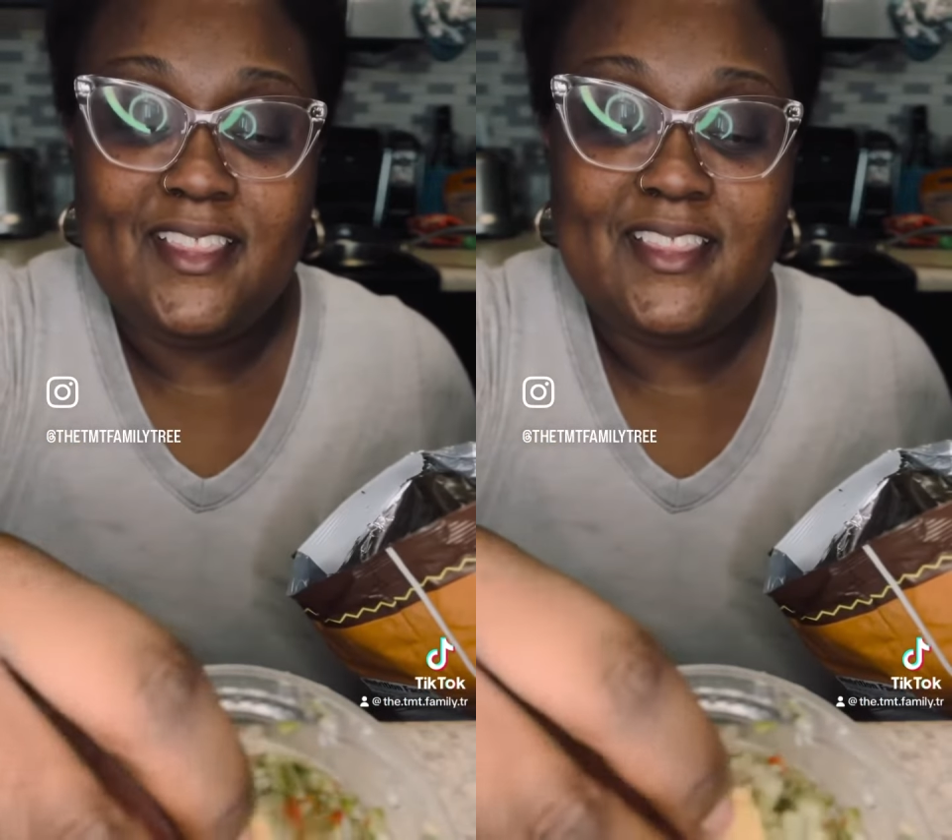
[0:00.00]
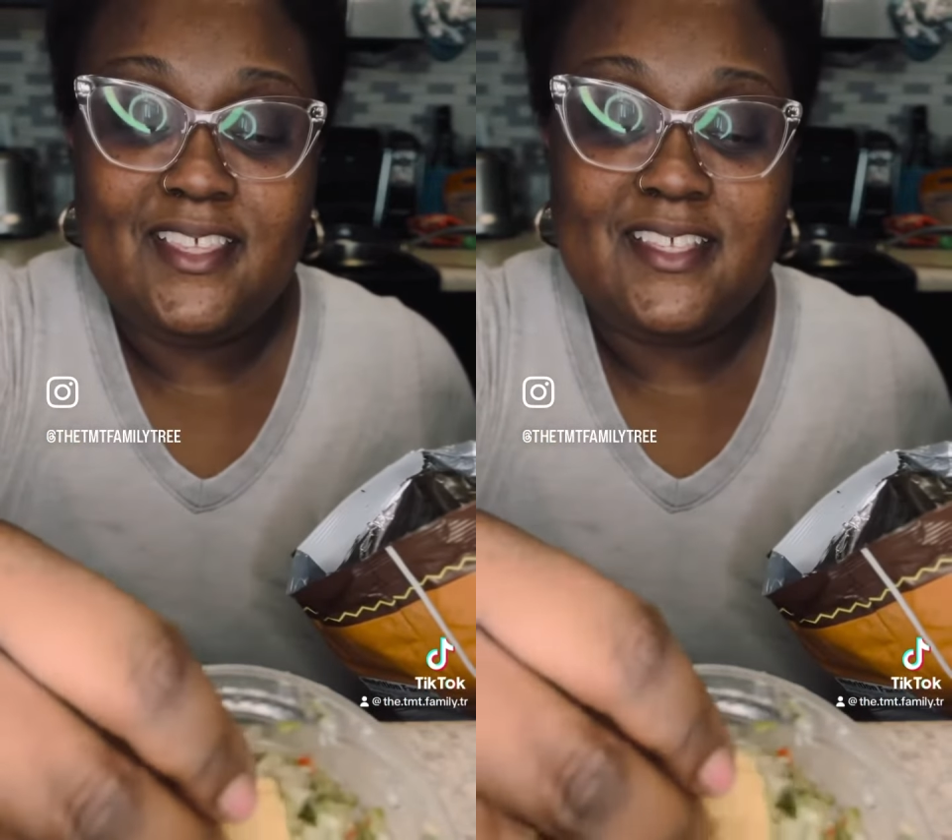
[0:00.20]

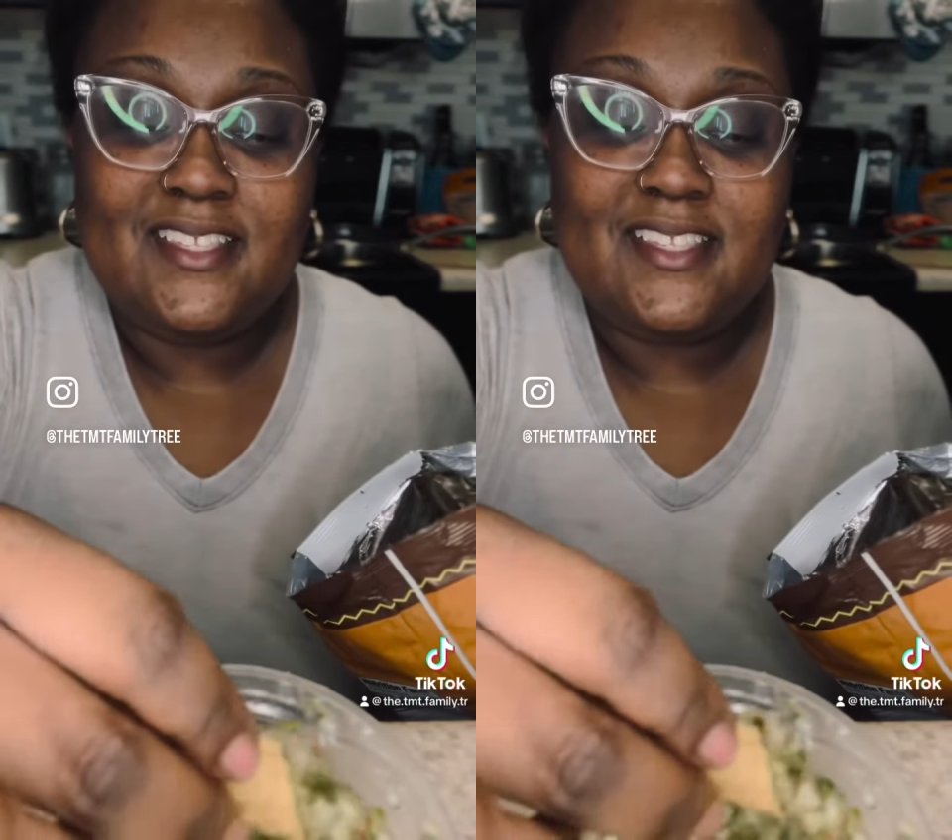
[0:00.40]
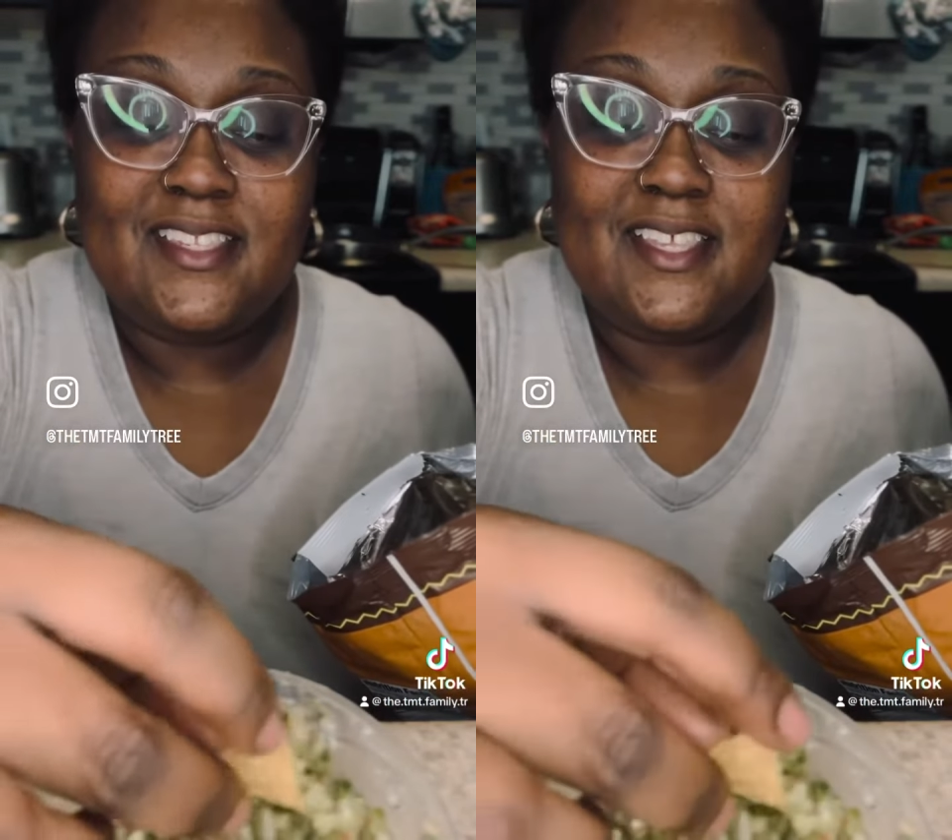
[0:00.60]
this
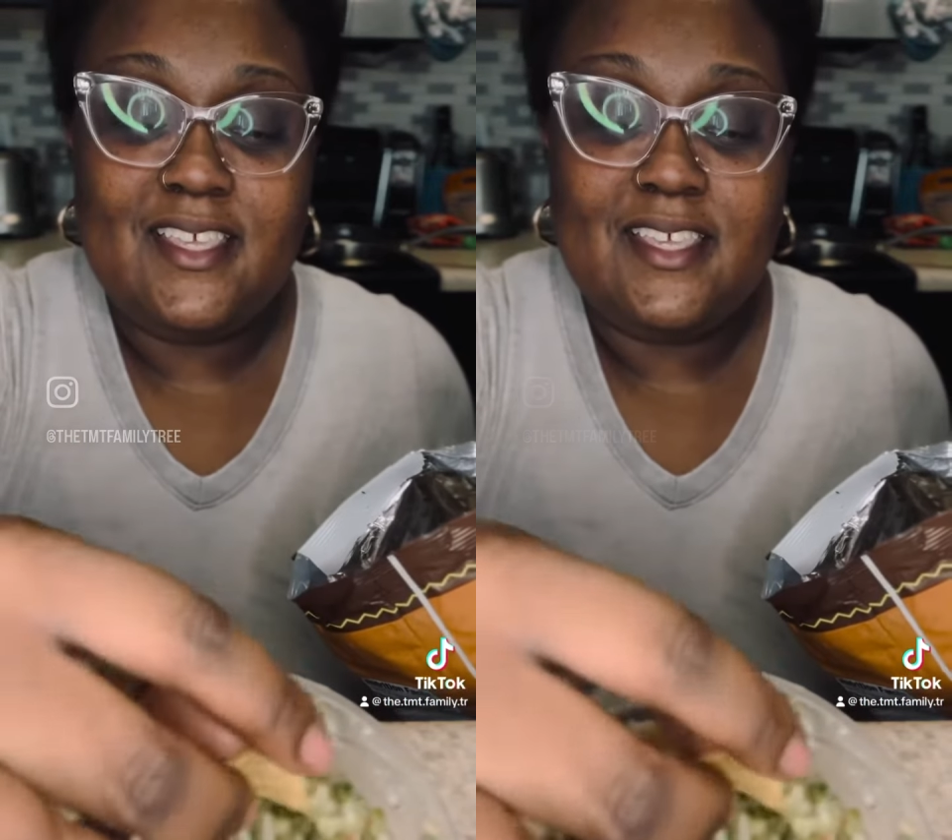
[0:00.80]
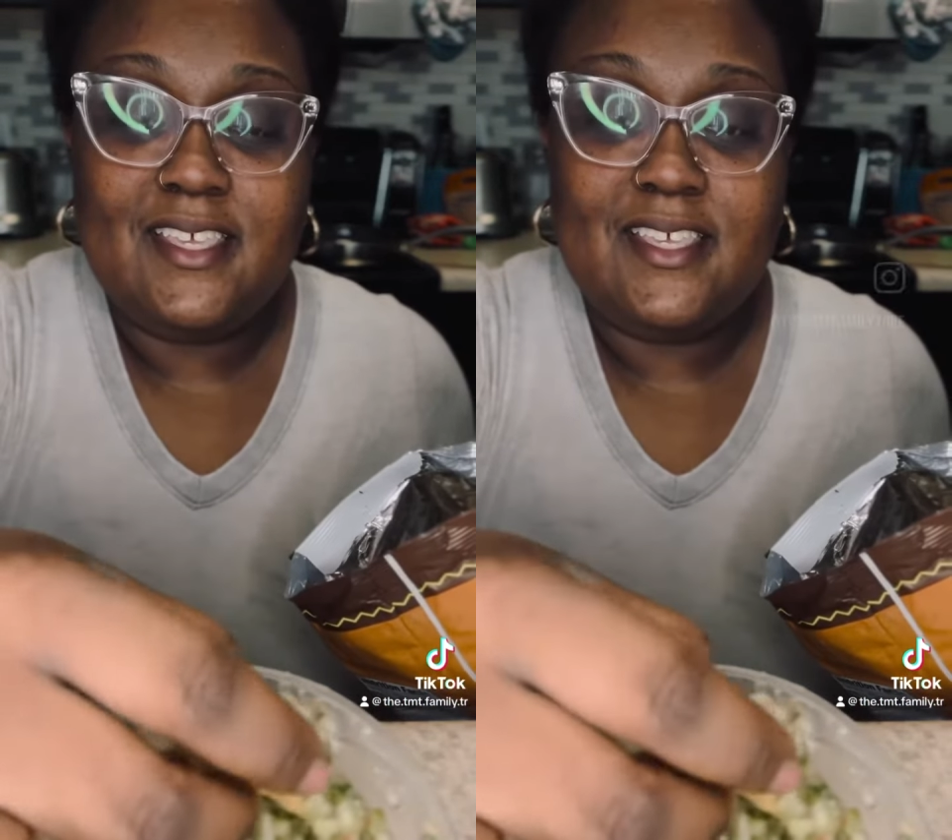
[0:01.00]

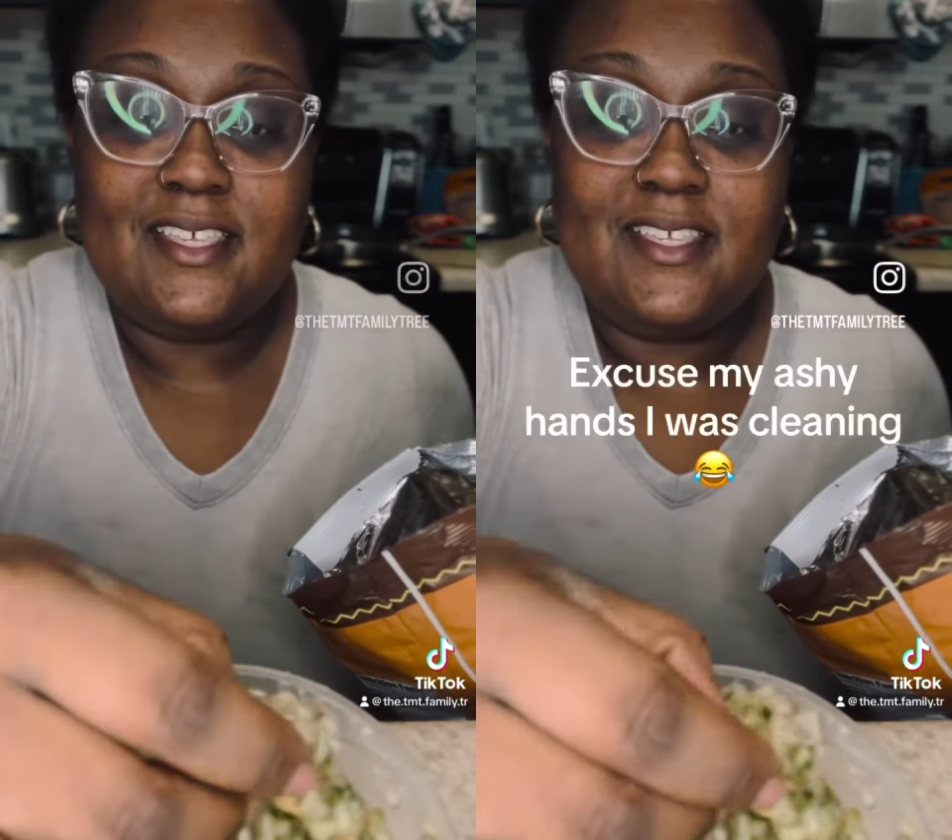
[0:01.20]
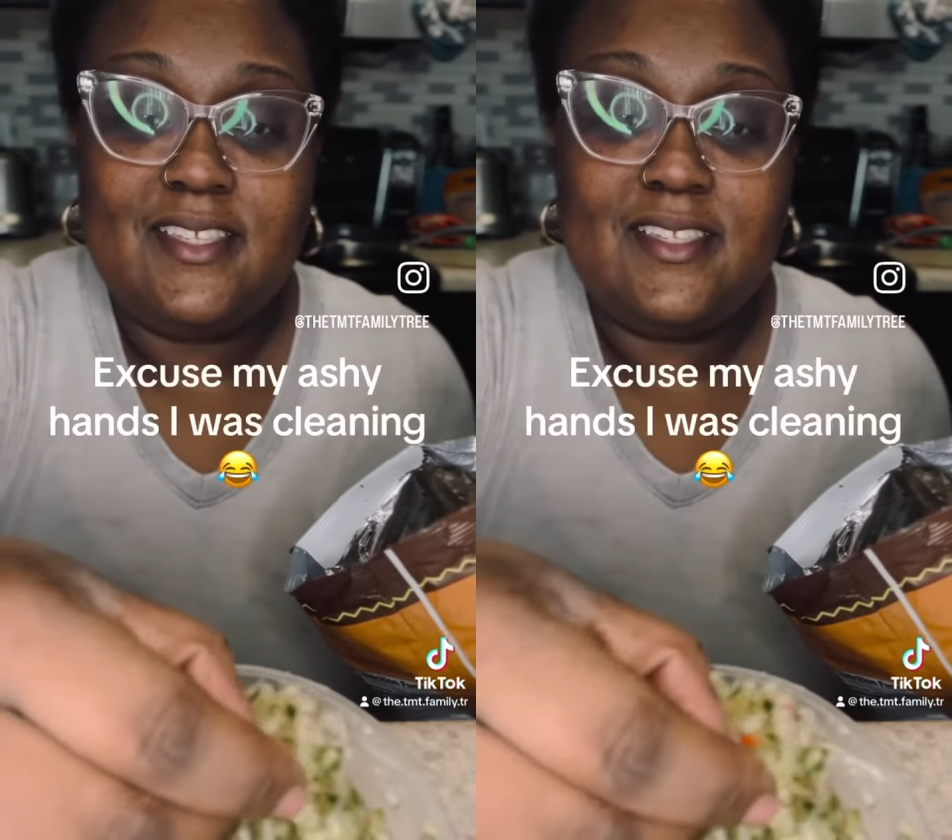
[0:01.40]
is